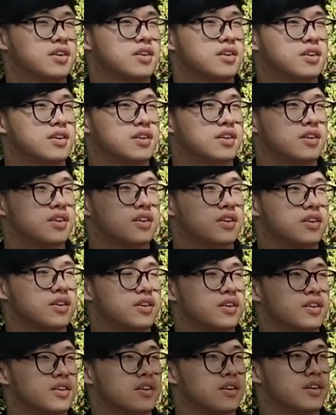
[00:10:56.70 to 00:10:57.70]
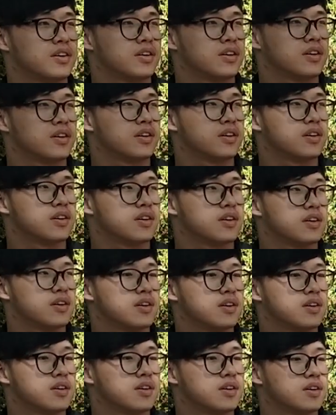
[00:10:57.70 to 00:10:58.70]

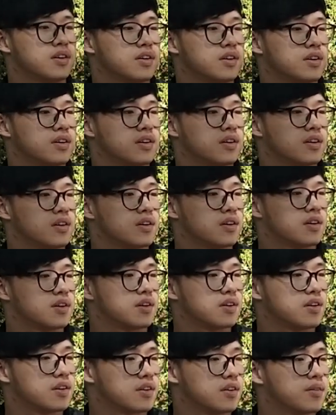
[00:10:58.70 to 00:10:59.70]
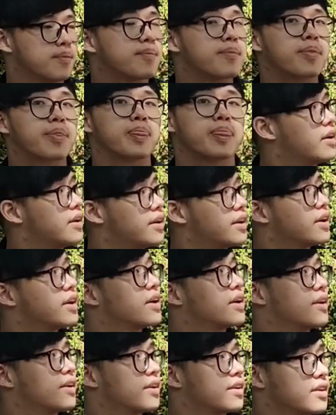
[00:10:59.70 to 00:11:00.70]

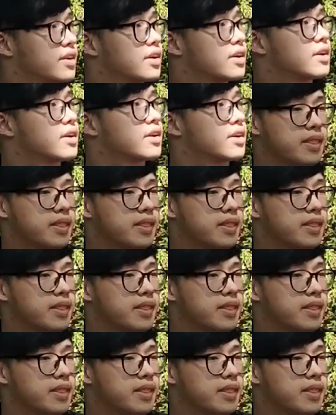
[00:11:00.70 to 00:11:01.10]
No words are spoken by the person on screen.